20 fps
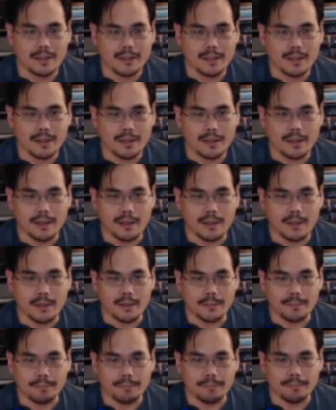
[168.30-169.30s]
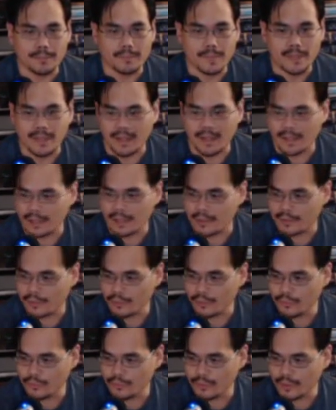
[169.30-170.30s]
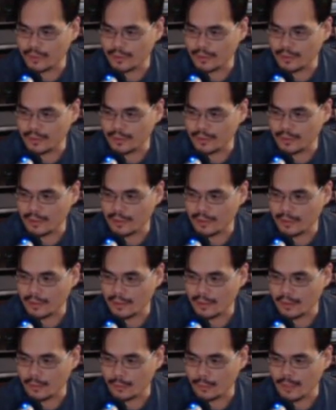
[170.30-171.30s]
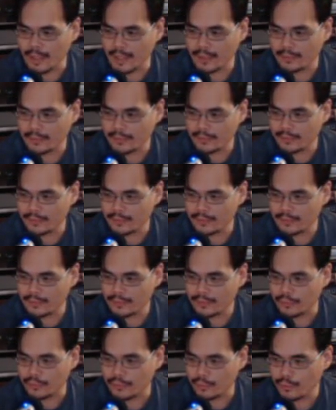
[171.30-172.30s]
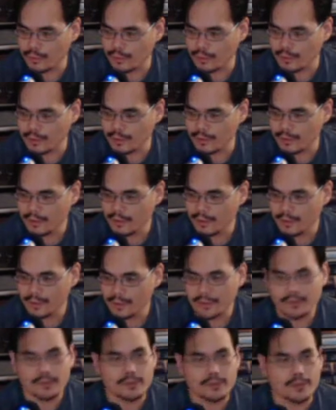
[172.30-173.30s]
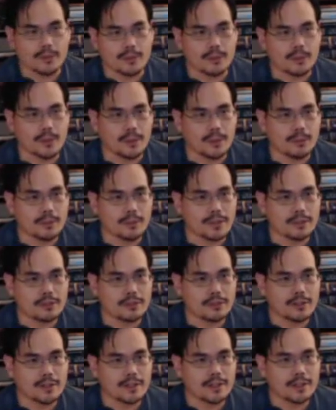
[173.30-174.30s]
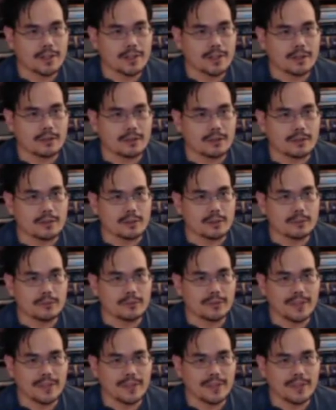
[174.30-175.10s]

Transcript: um, and using uh, OBS to record. So I will get started now, and hopefully,